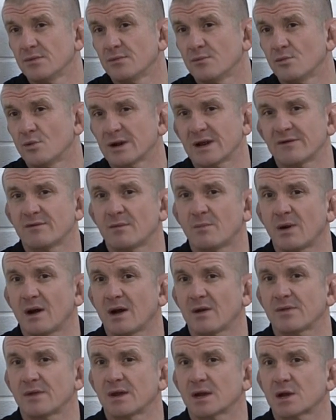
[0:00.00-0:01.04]
whatever
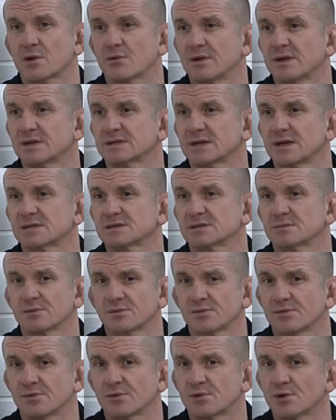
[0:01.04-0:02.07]
path their career takes
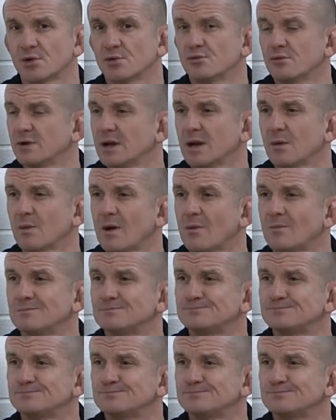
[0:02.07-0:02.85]
them, they'll do really well.